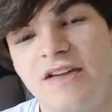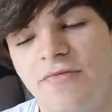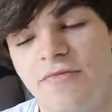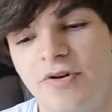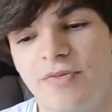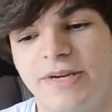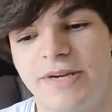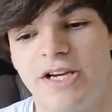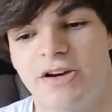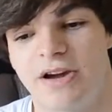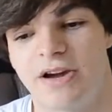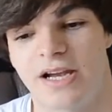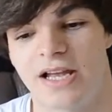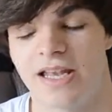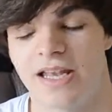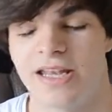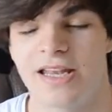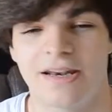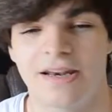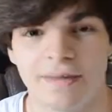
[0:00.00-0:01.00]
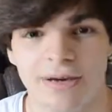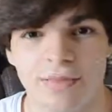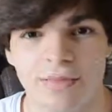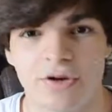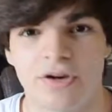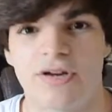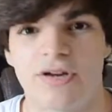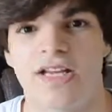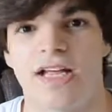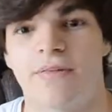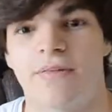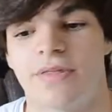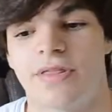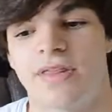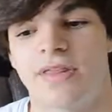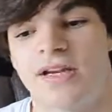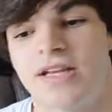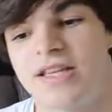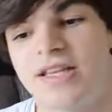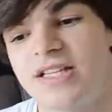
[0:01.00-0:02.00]
We'll be going a little bit more in depth
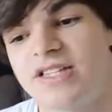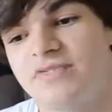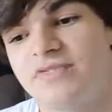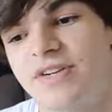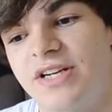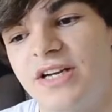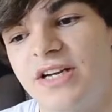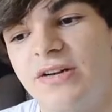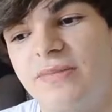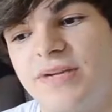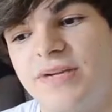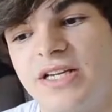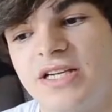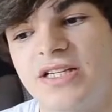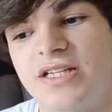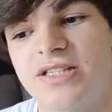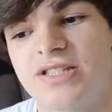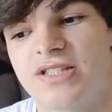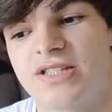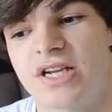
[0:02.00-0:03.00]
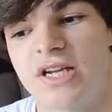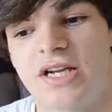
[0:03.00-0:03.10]
than in this video because,